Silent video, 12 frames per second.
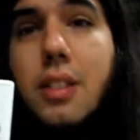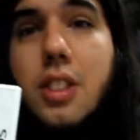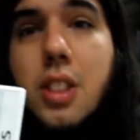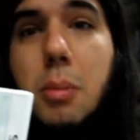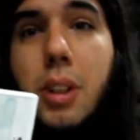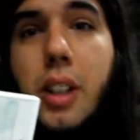
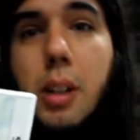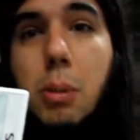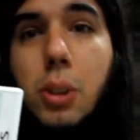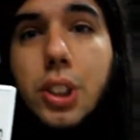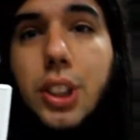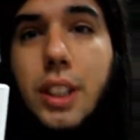pet
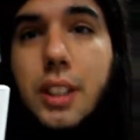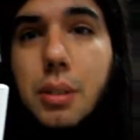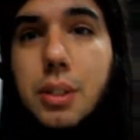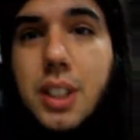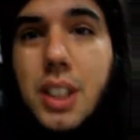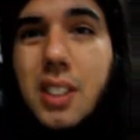simulator
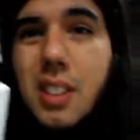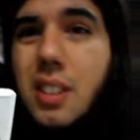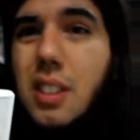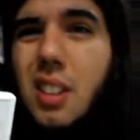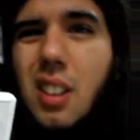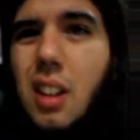bullshit that was
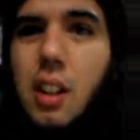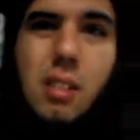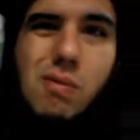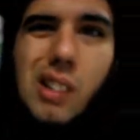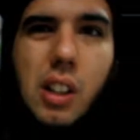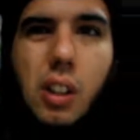in it.
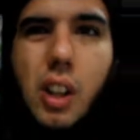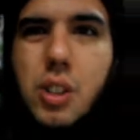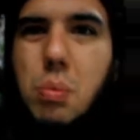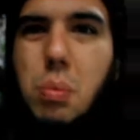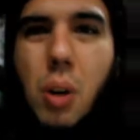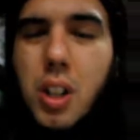
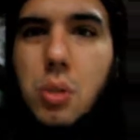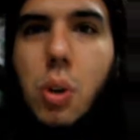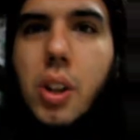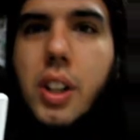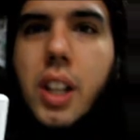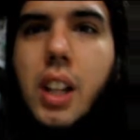I don't know.
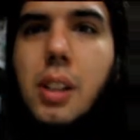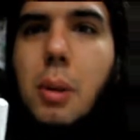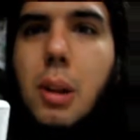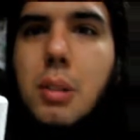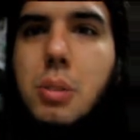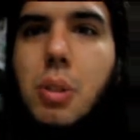I just
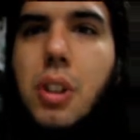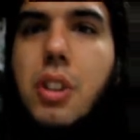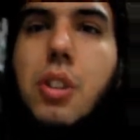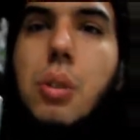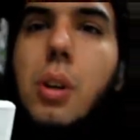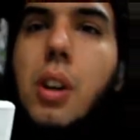wanted Kingdom
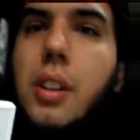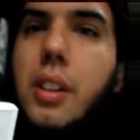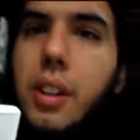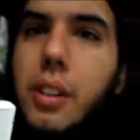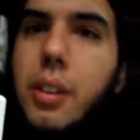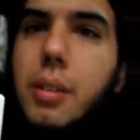Hearts 1 or
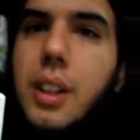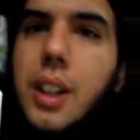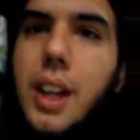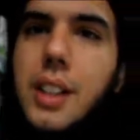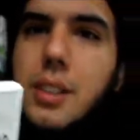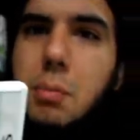2 on the
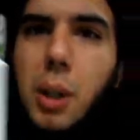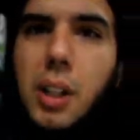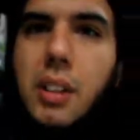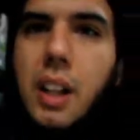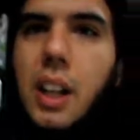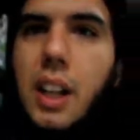
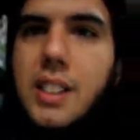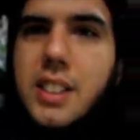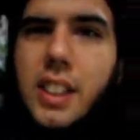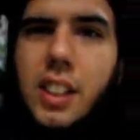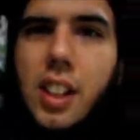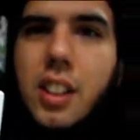3DS, but
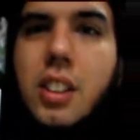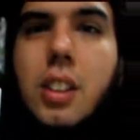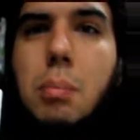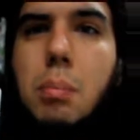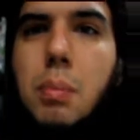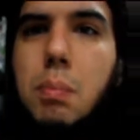instead I
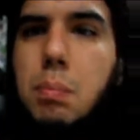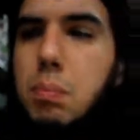got